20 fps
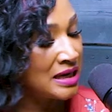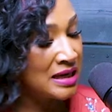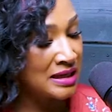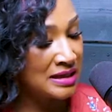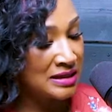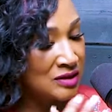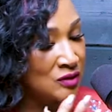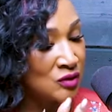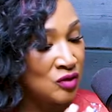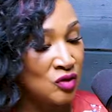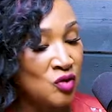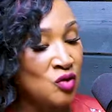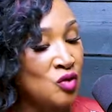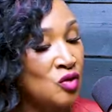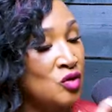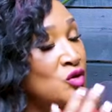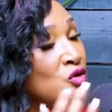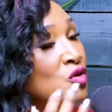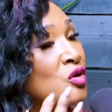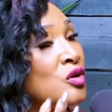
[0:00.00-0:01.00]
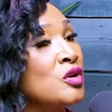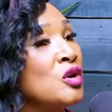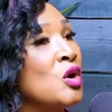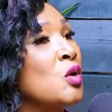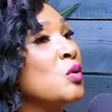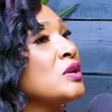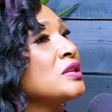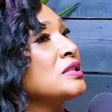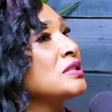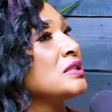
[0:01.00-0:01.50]
is, you, you're
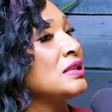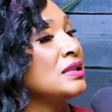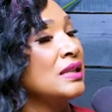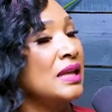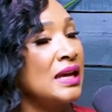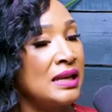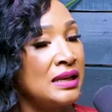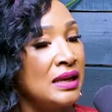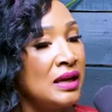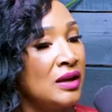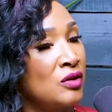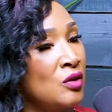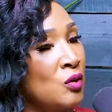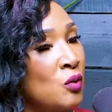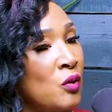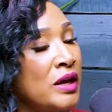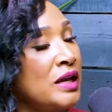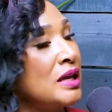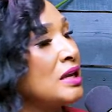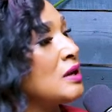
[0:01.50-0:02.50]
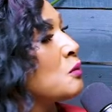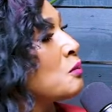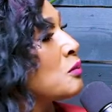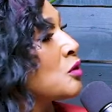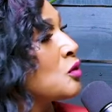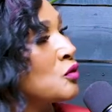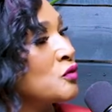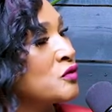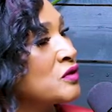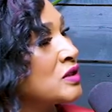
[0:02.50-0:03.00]
noticing that the way he
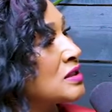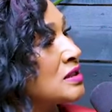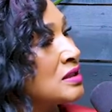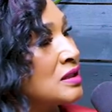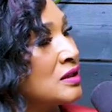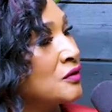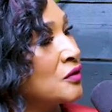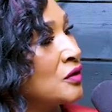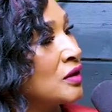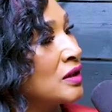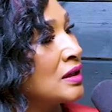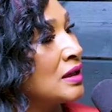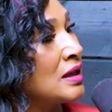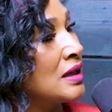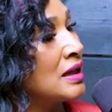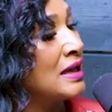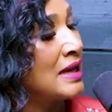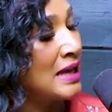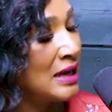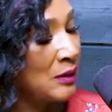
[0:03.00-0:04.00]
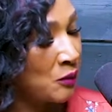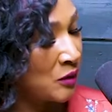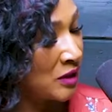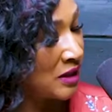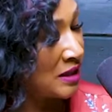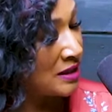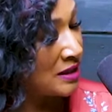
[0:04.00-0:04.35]
moves is different. And when he